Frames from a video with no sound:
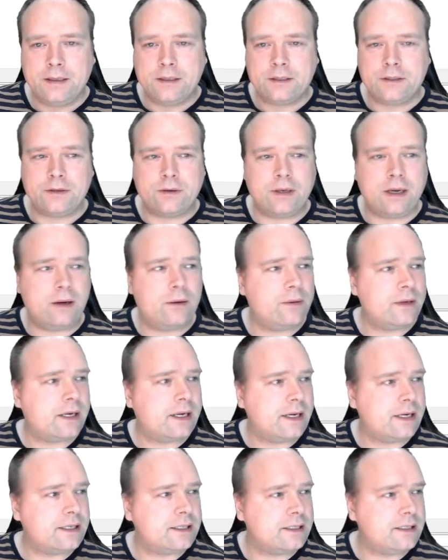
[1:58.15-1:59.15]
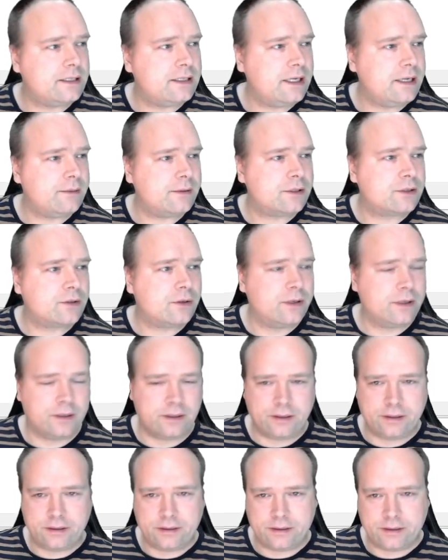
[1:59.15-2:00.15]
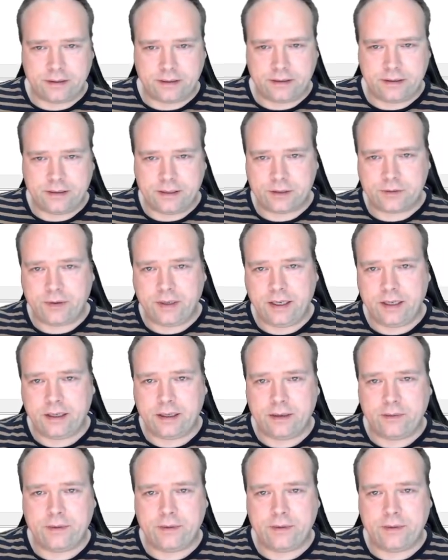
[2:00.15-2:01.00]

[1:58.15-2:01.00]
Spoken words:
So now we can actually see what's going on the screen,